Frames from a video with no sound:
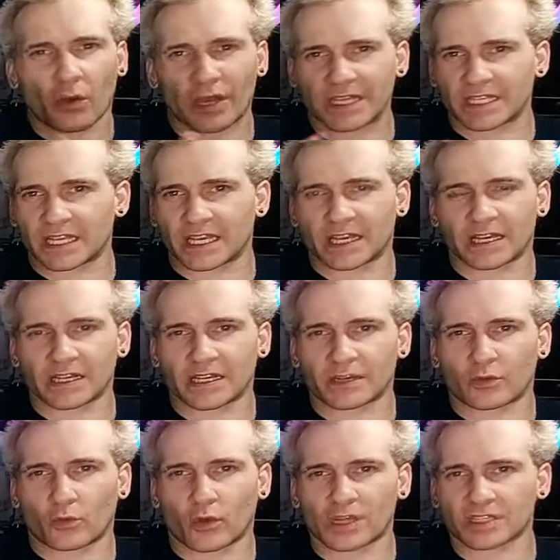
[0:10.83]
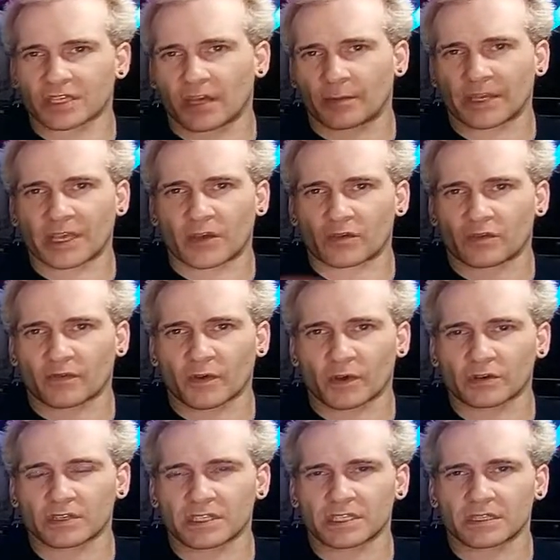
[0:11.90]
idea what's coming out
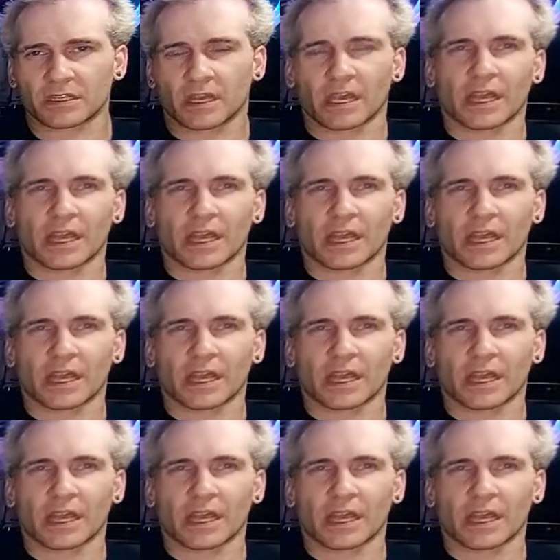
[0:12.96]
first.